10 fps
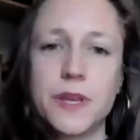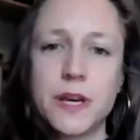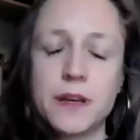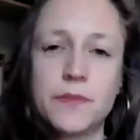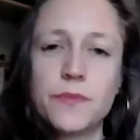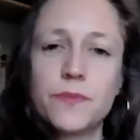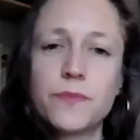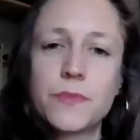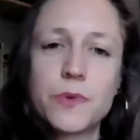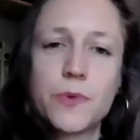Yeah,
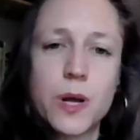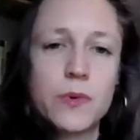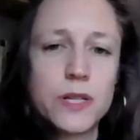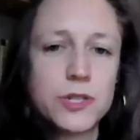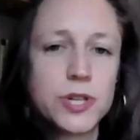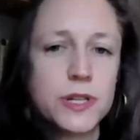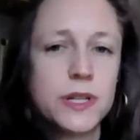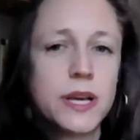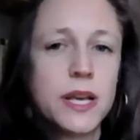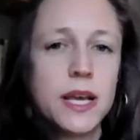great
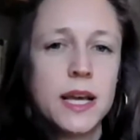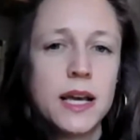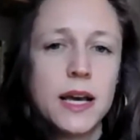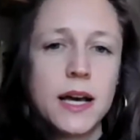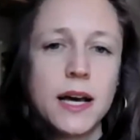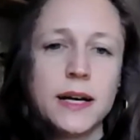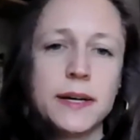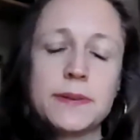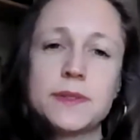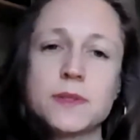question.
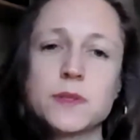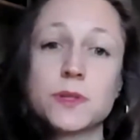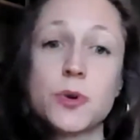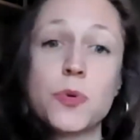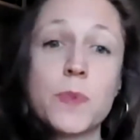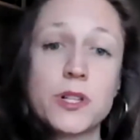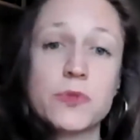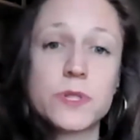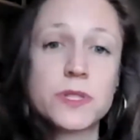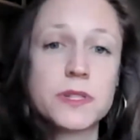So much
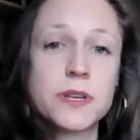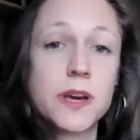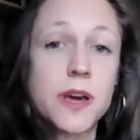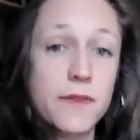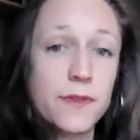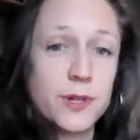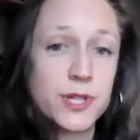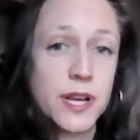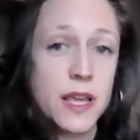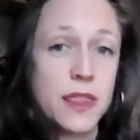was covered
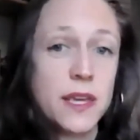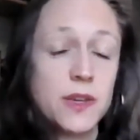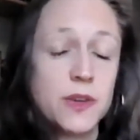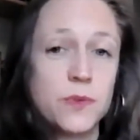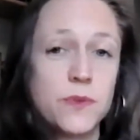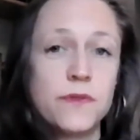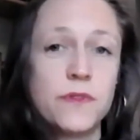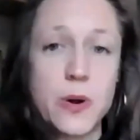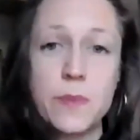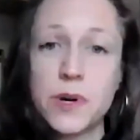today. Thank you
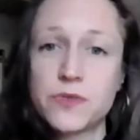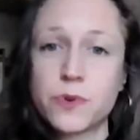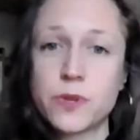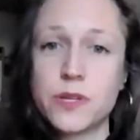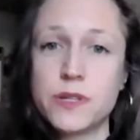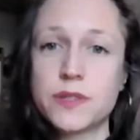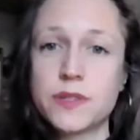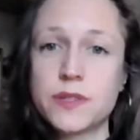very much for these